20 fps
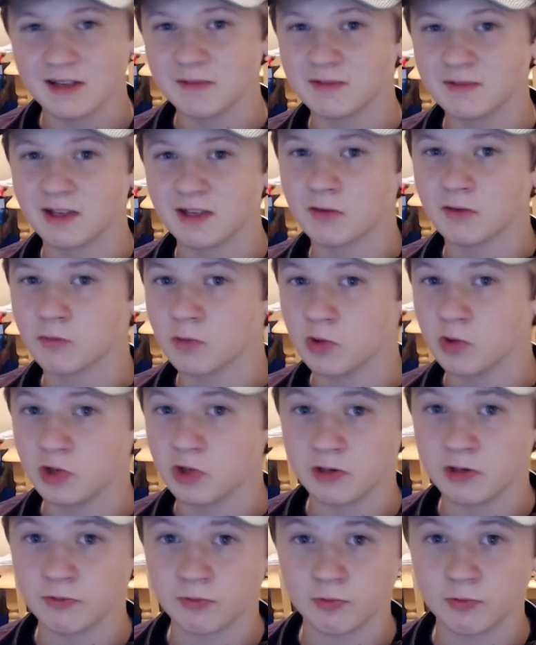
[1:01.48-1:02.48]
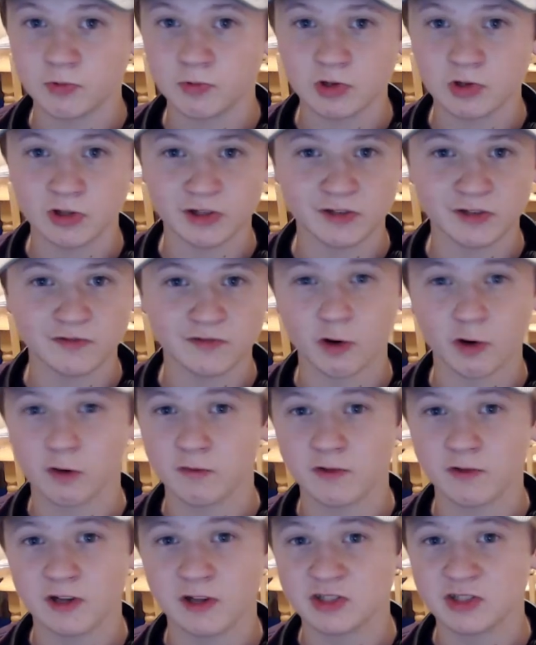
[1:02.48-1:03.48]
like a really, really
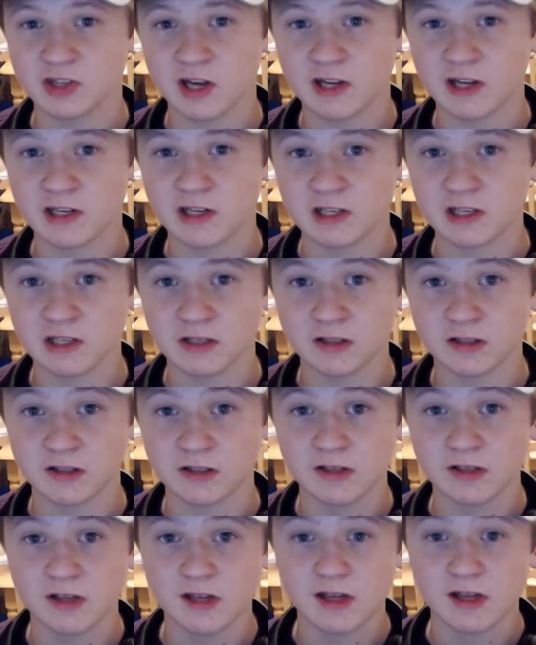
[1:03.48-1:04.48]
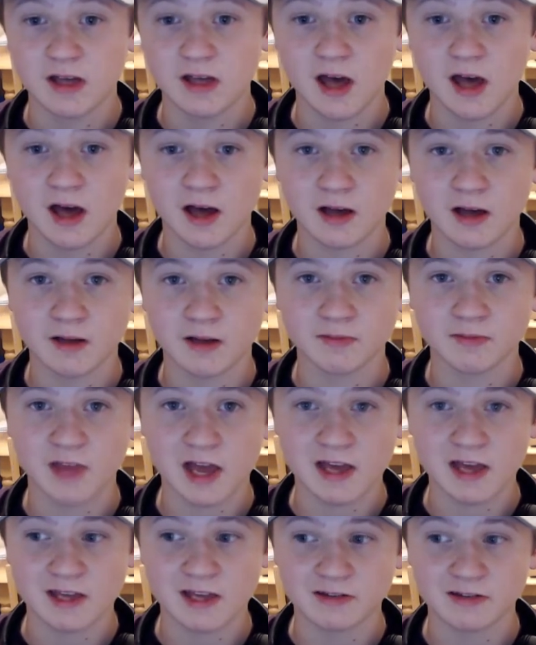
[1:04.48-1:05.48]
far-fetched idea that
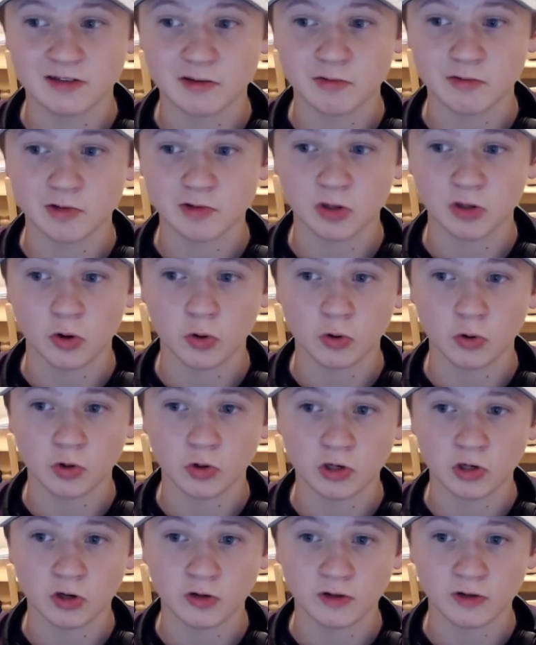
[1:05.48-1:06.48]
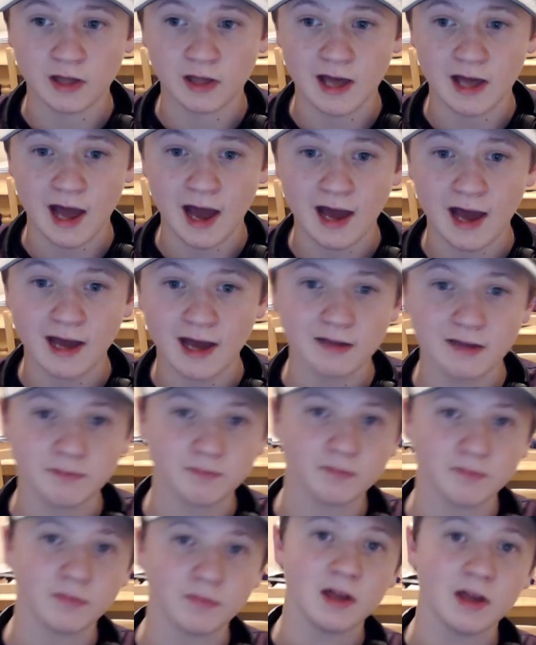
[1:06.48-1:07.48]
he's secretly Hulk and all that. I
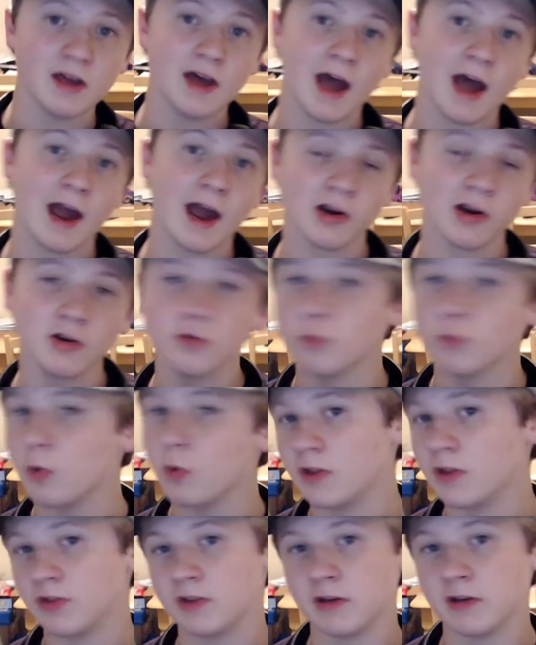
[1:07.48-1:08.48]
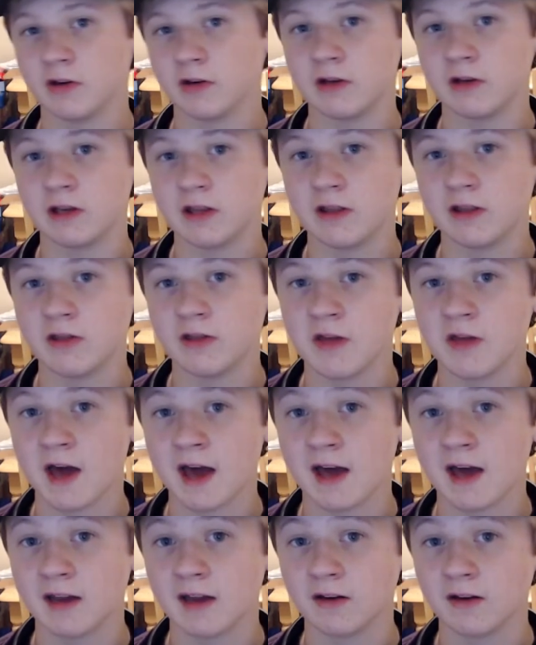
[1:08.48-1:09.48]
heard one theory
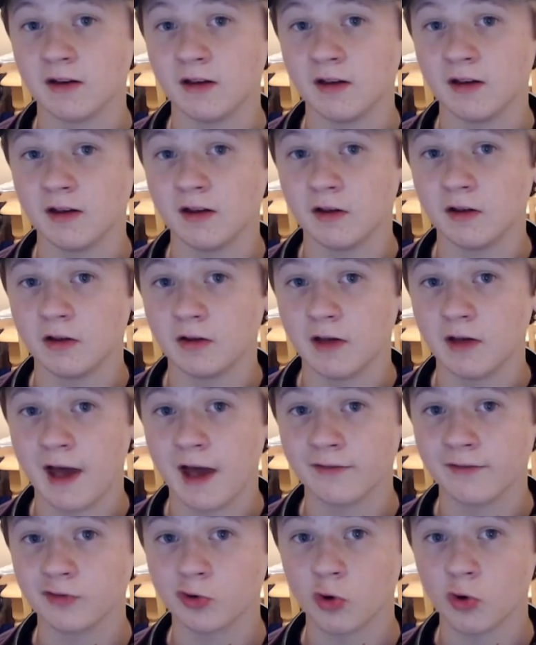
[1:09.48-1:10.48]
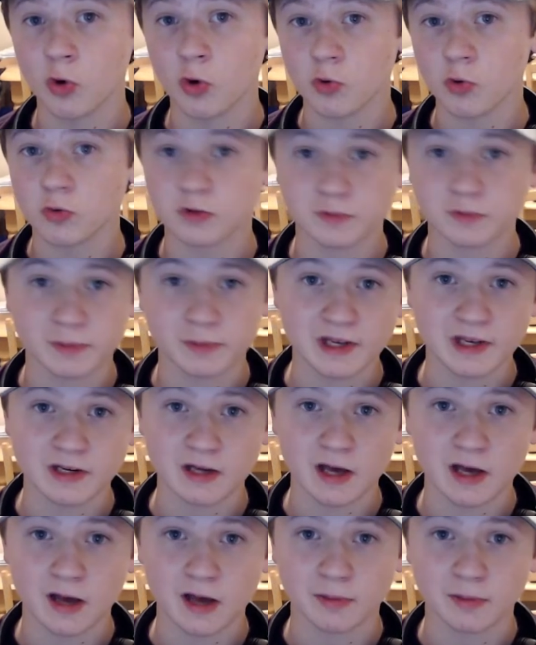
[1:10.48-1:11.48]
that after Hulk was beaten
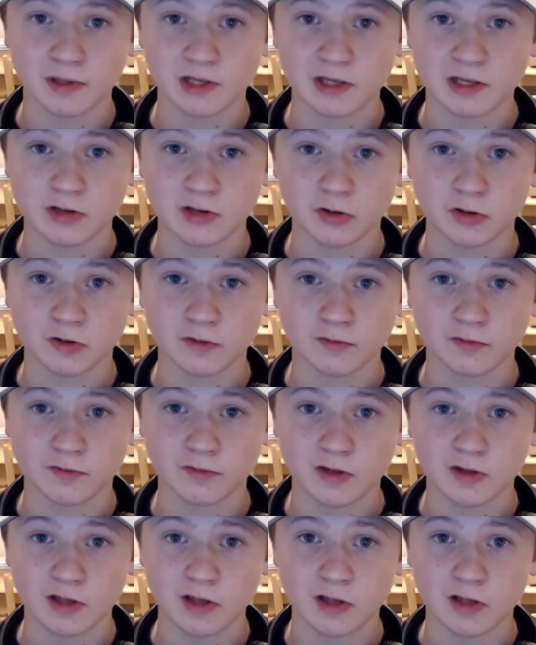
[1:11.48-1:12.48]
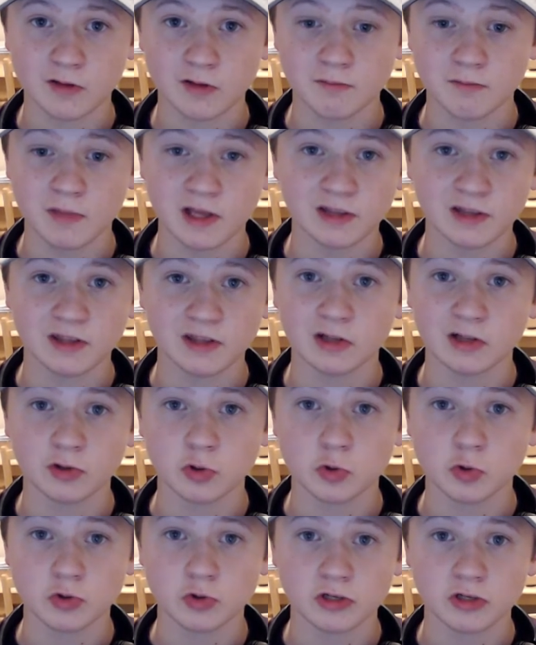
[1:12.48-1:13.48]
up, he could have made the
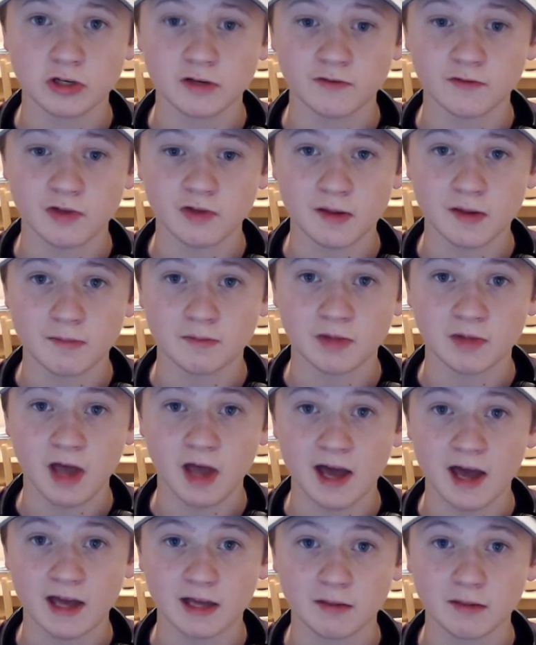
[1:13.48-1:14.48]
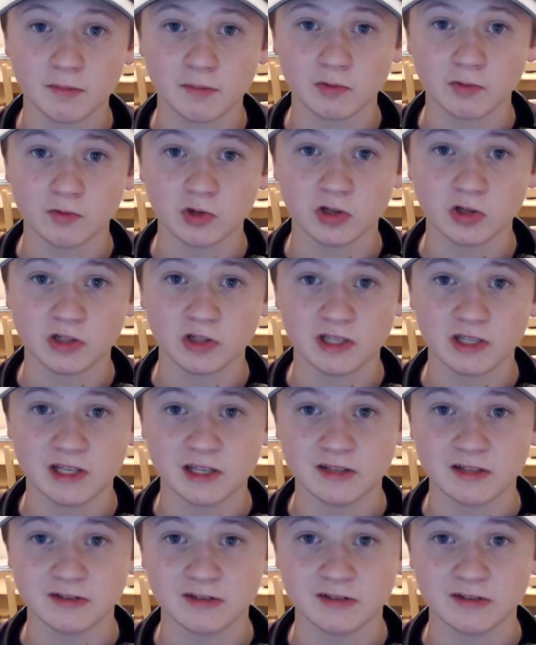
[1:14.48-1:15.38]
illusion of him dying, but really he